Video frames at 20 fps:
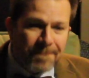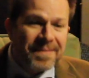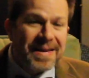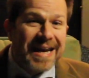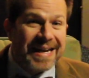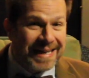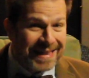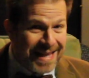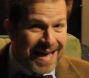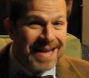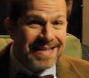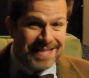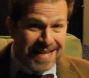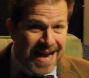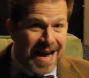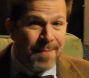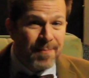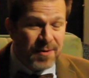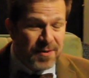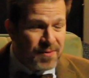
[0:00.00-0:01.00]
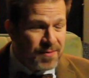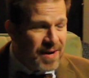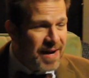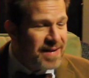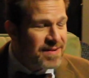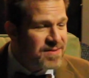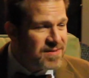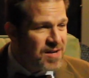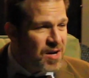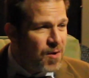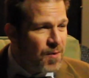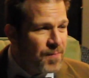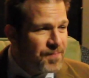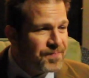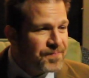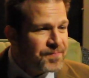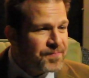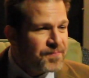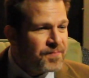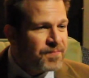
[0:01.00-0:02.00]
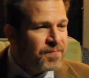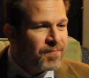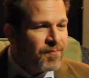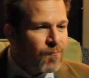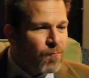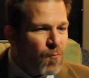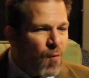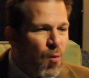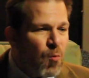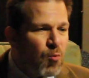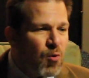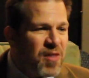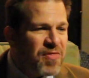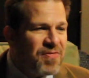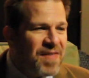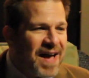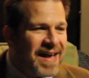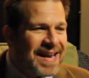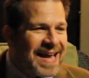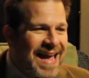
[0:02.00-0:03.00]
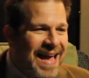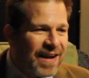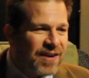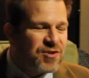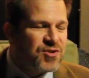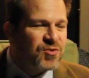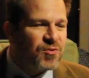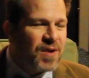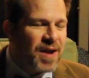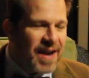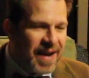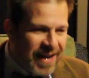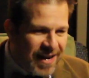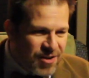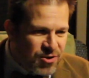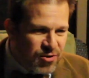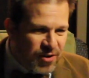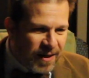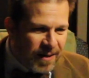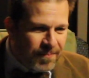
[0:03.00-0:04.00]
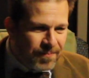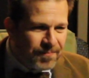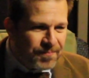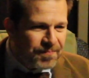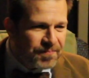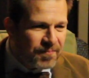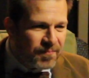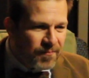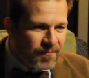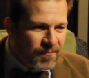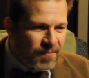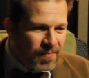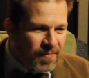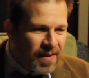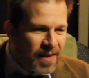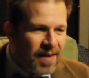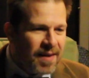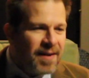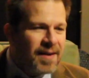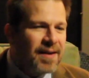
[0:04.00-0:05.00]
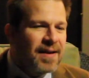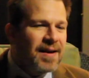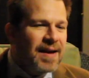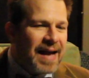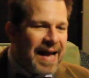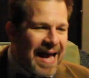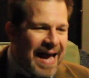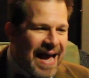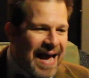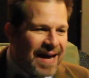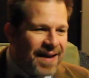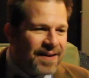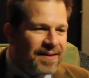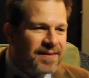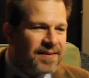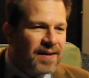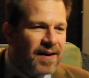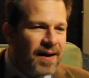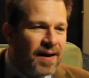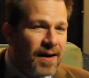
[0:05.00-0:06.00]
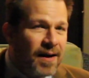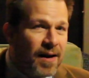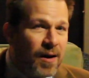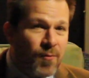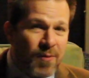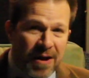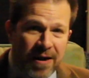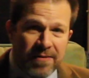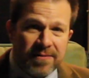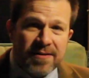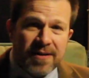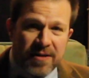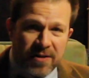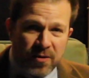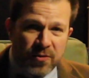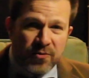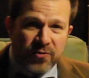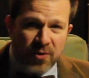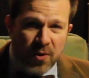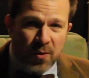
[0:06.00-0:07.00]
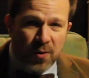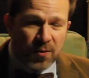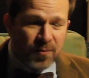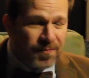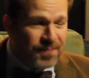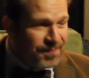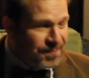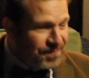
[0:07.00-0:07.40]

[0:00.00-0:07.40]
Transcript: And a lot's happened, right? So with that extra aging at around 10 years old,